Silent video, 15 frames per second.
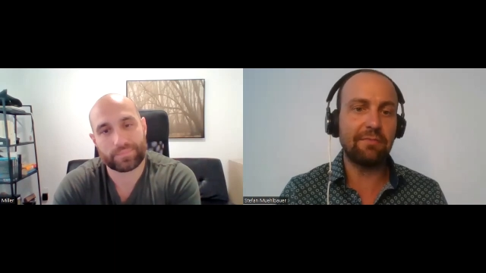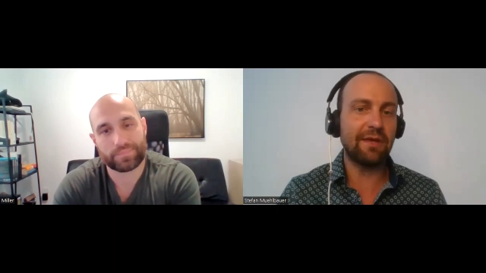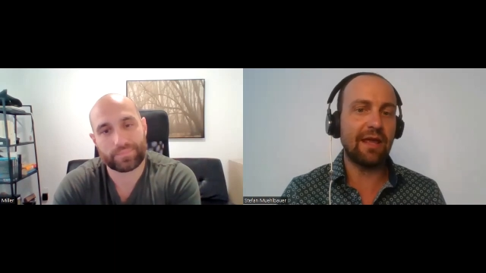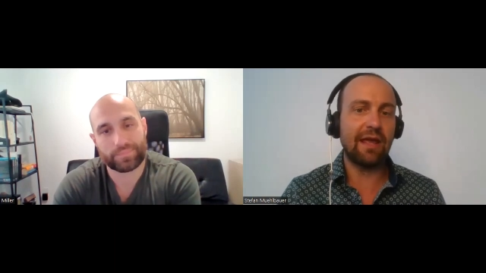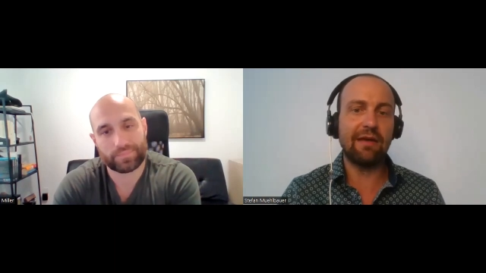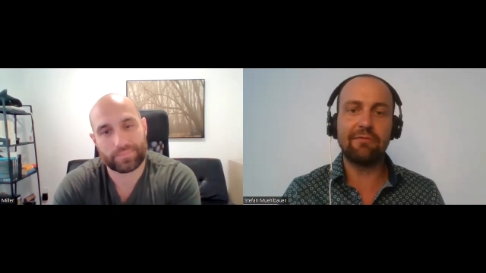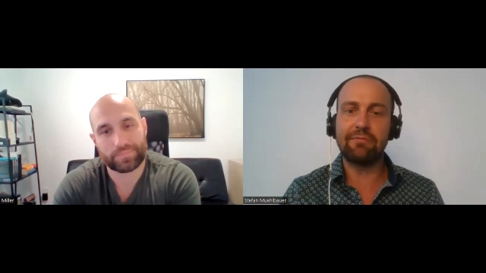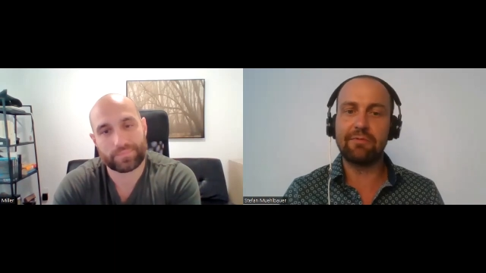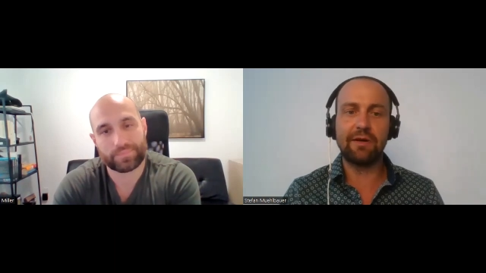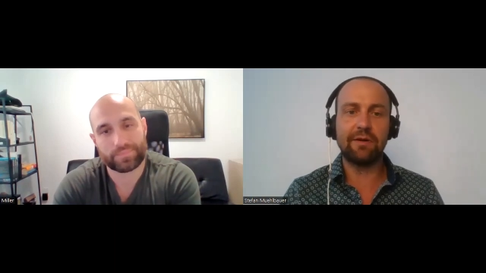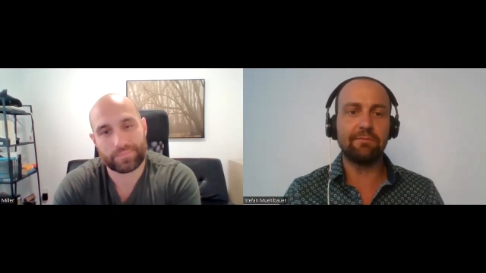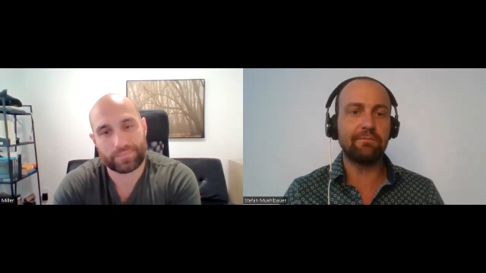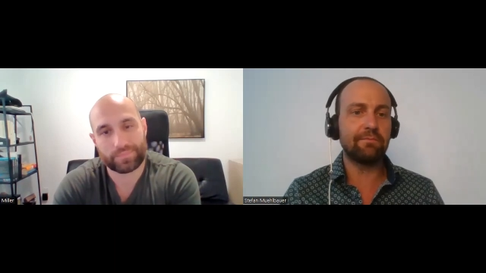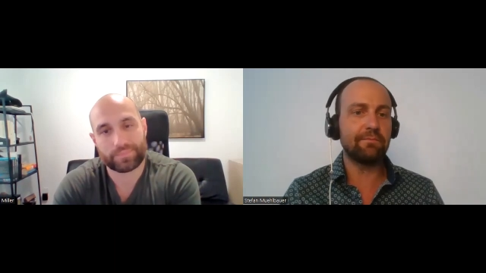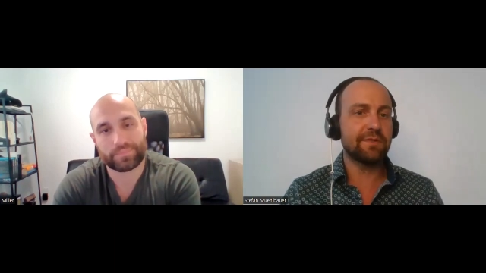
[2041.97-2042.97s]
Speaker 1: maybe
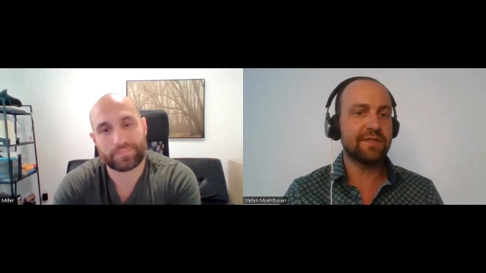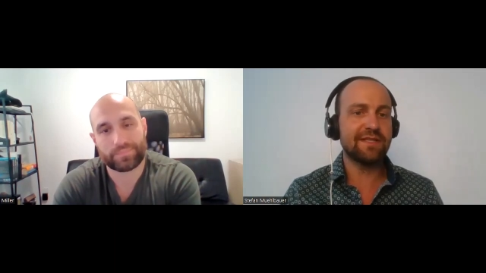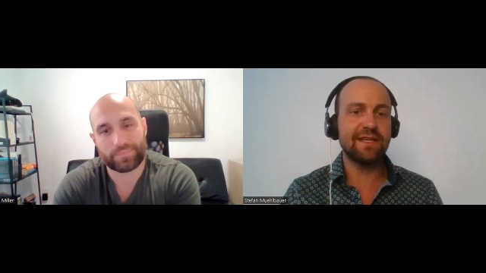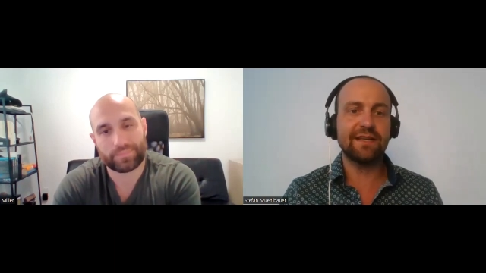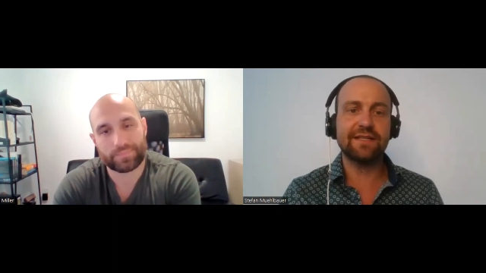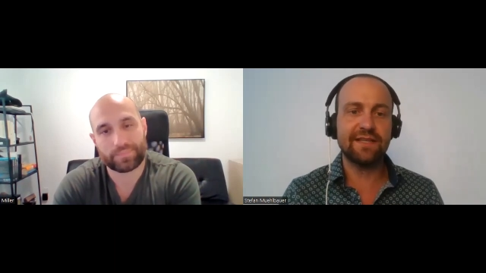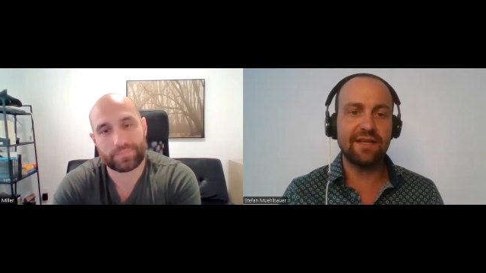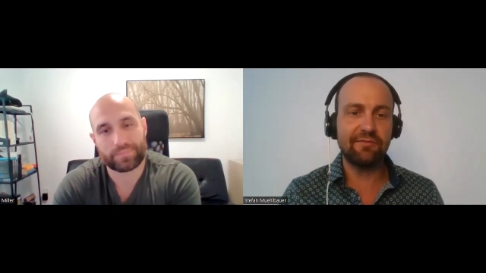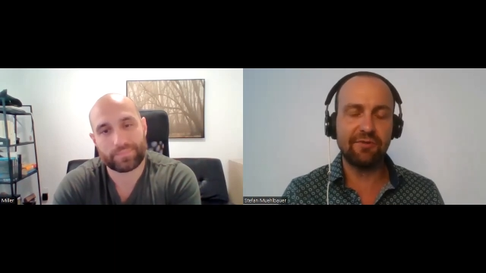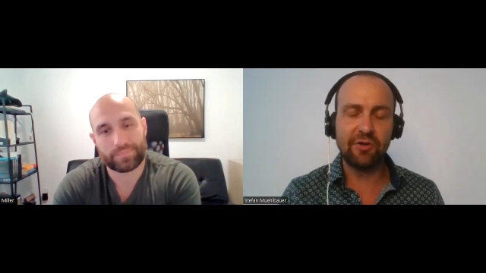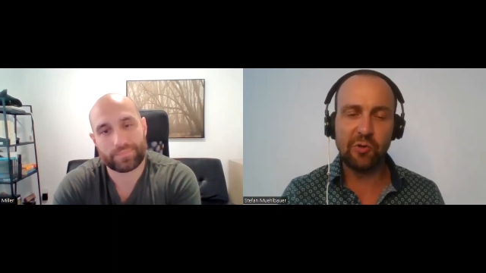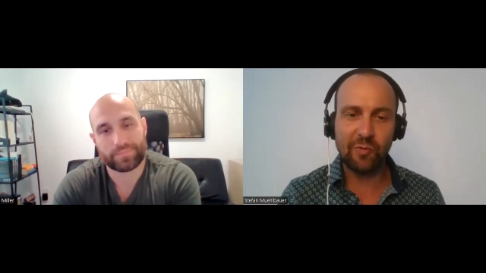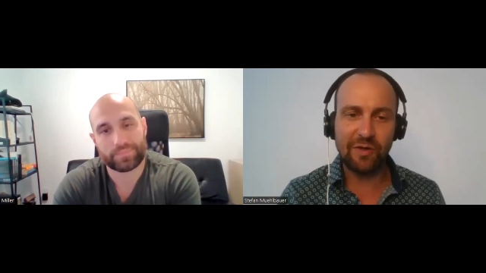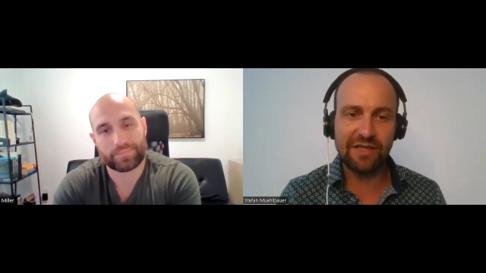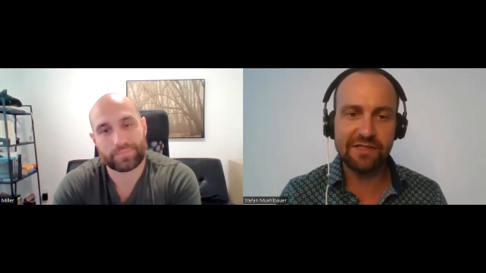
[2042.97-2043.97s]
every six
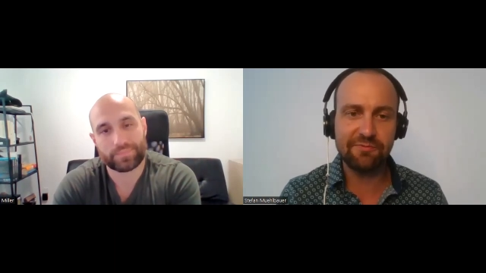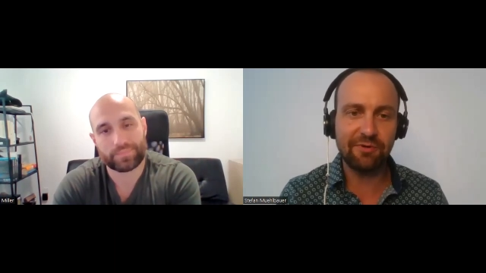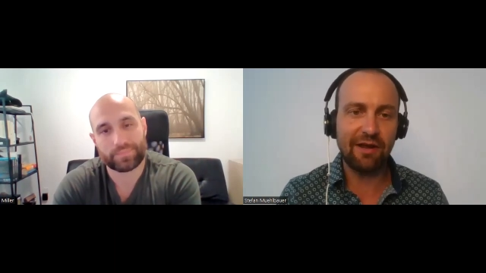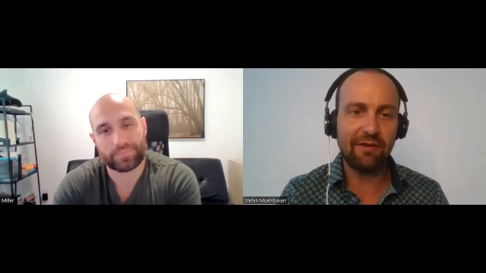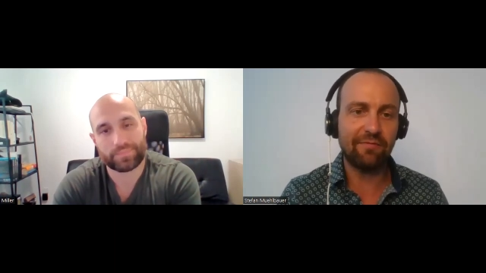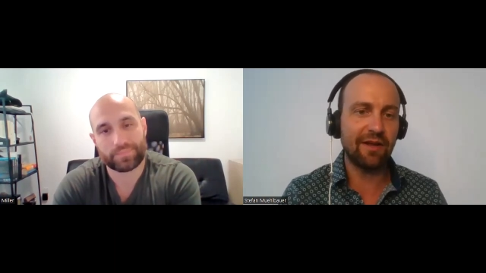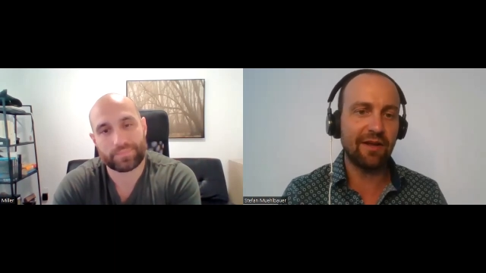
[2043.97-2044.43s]
seven weeks we have